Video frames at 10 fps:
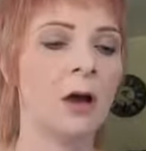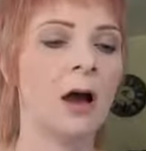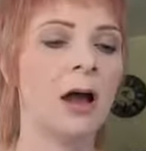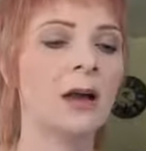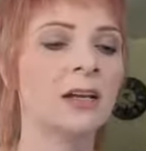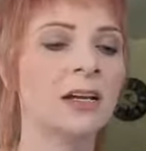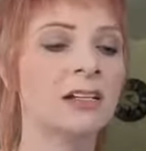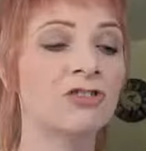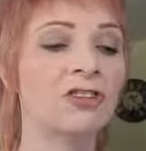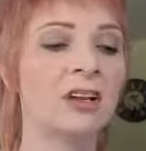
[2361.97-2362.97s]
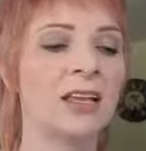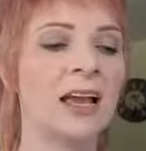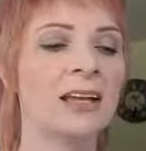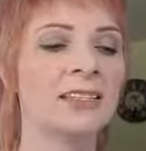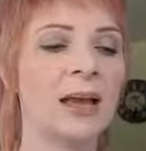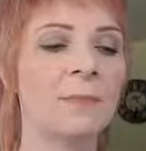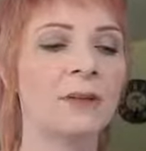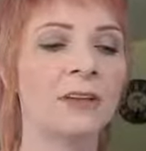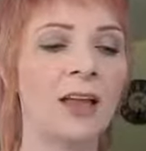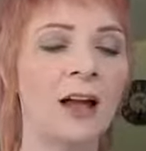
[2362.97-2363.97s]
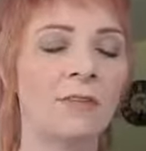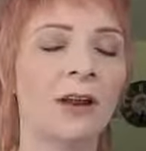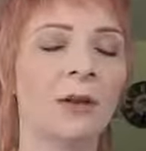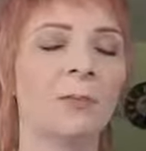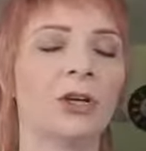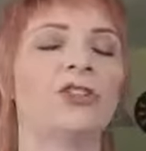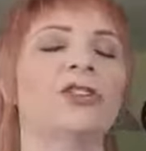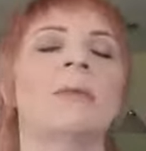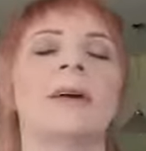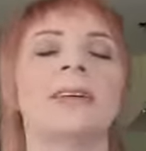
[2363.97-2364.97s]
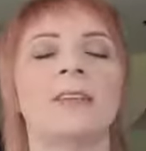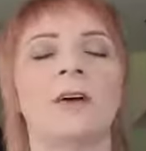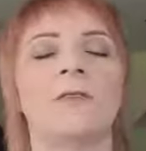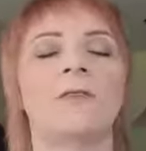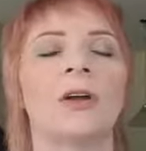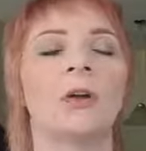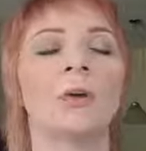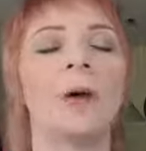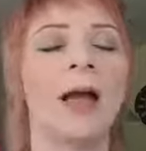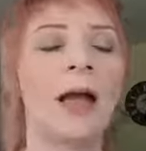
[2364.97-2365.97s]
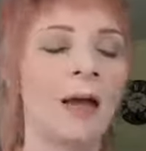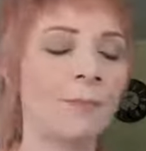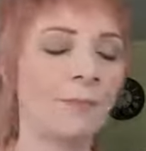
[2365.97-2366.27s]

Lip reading: I unconditionally accept, love, and appreciate myself and who I am.